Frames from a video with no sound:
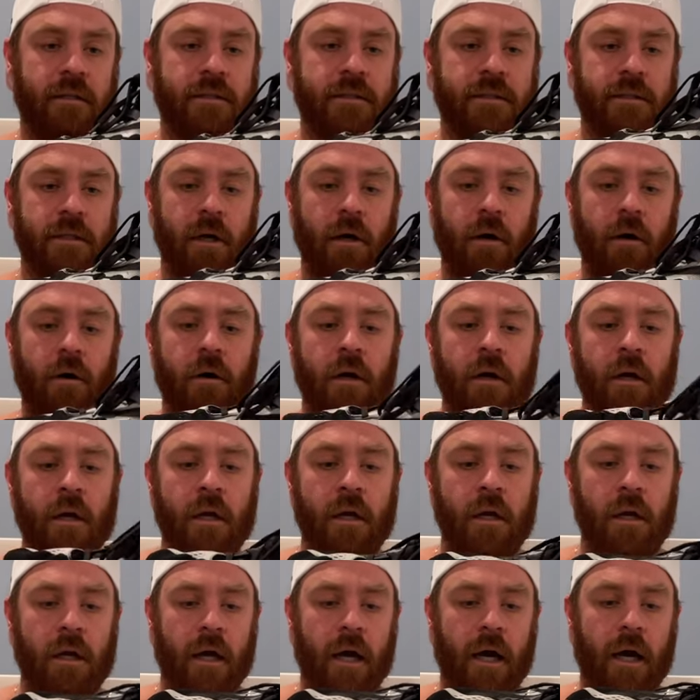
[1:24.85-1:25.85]
So
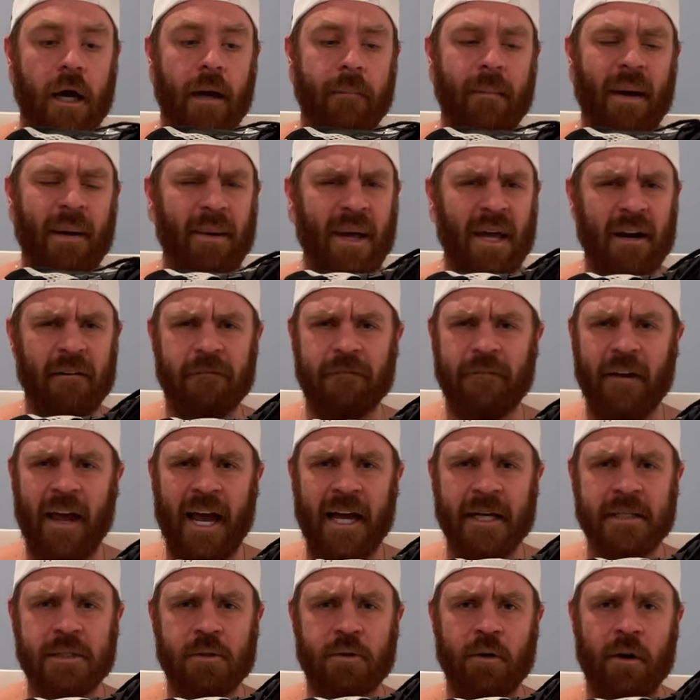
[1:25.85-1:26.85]
um, I'm not a
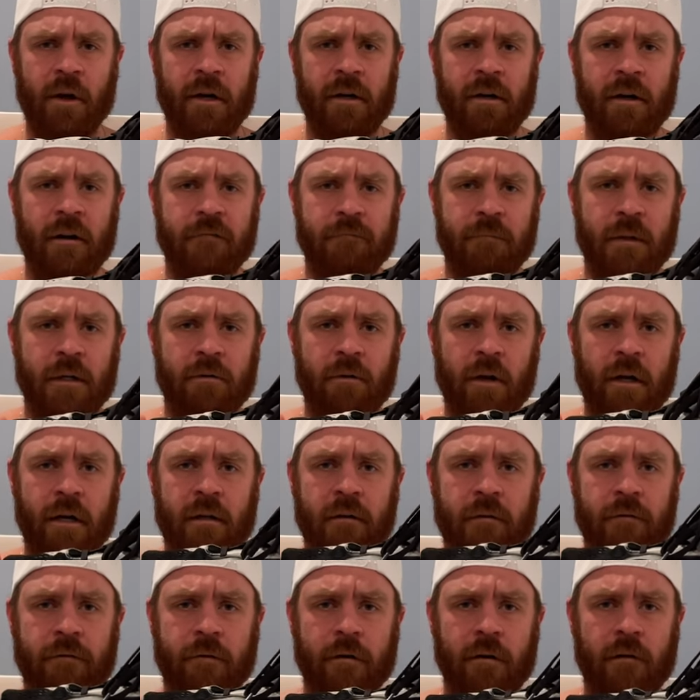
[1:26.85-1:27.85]
fast runner. I've been
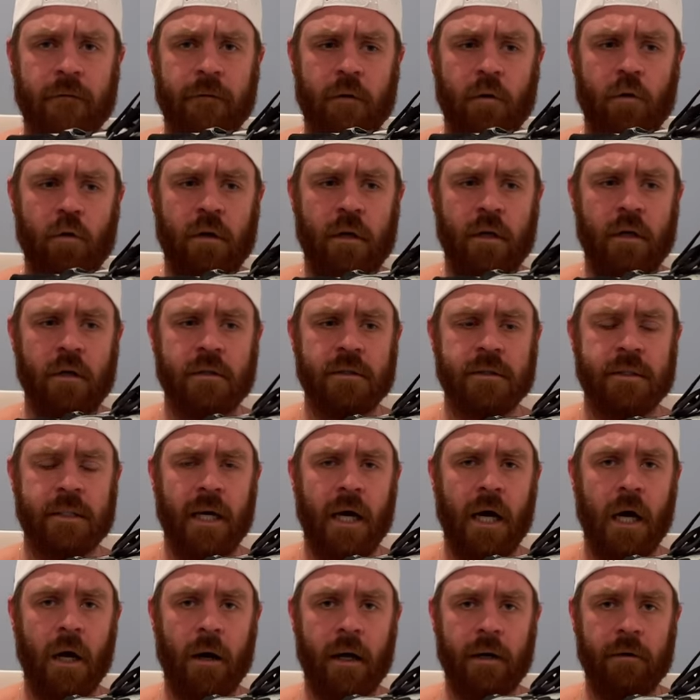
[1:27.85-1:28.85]
running for a few years
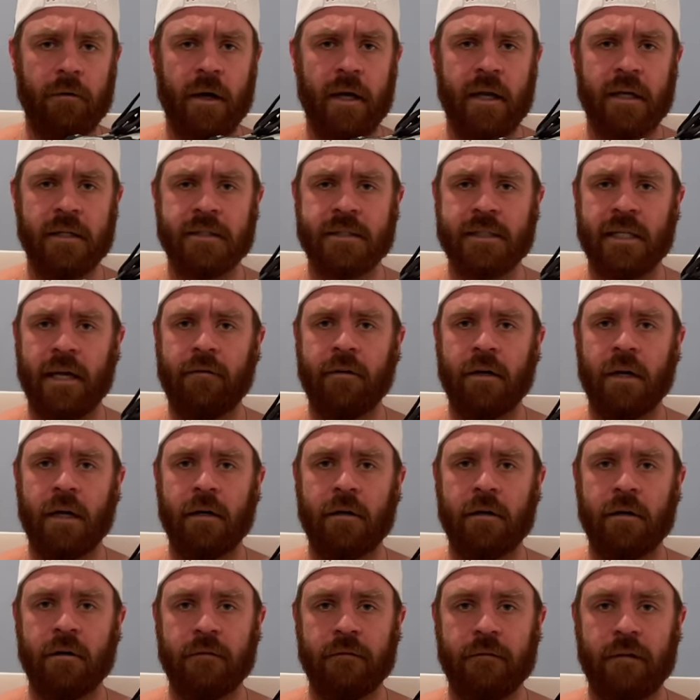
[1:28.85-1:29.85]
now. I ran
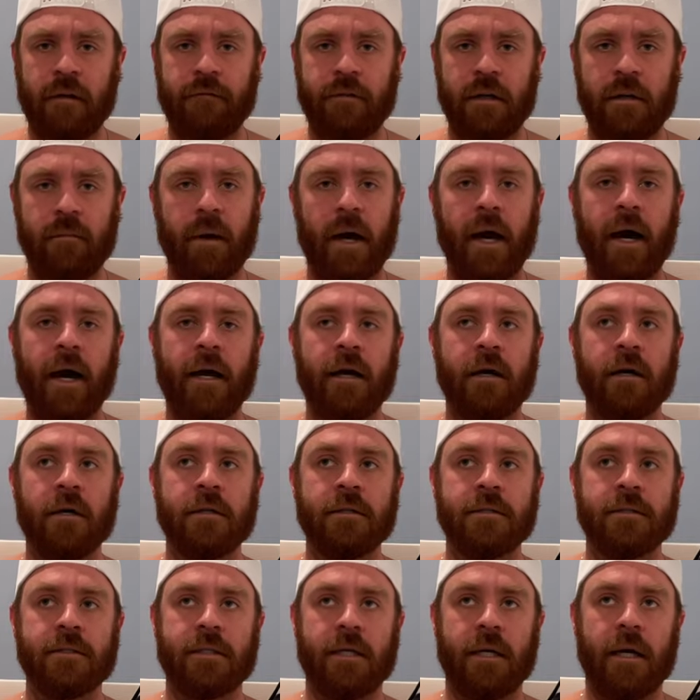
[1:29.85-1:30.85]
750
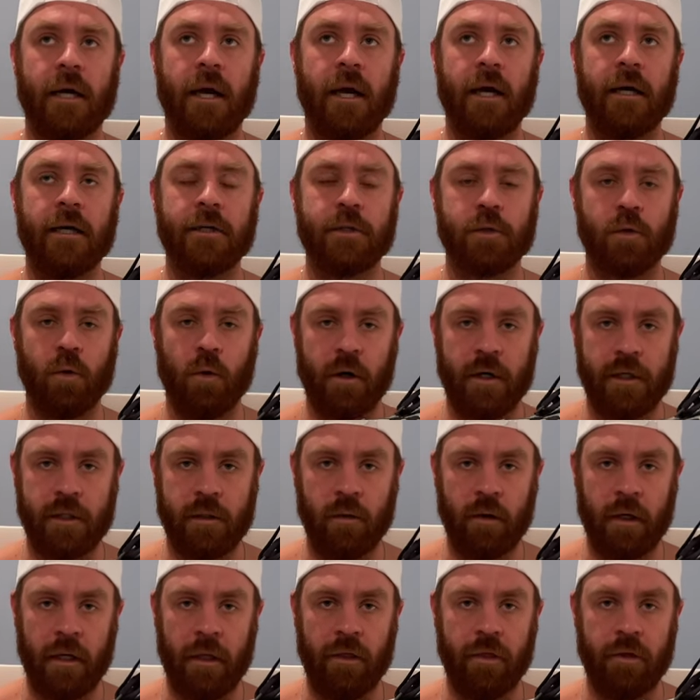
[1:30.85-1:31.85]
miles uh, in
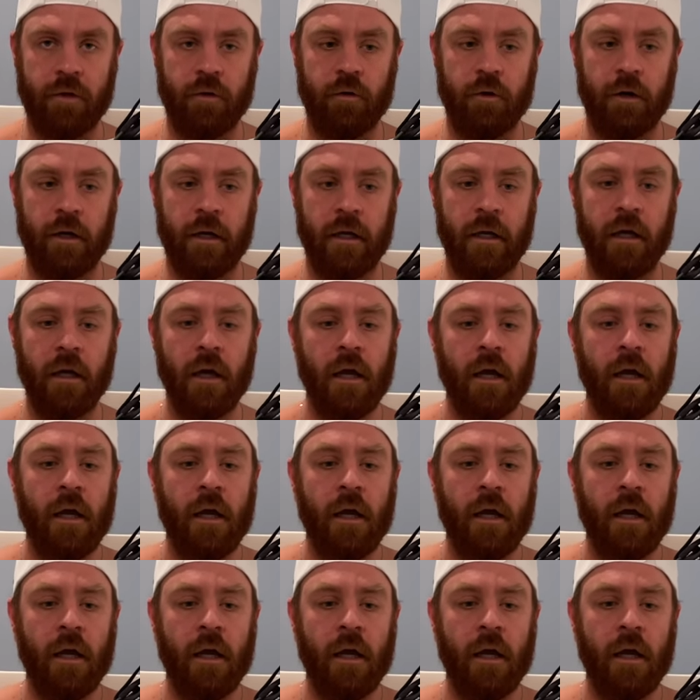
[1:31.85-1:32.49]
2023.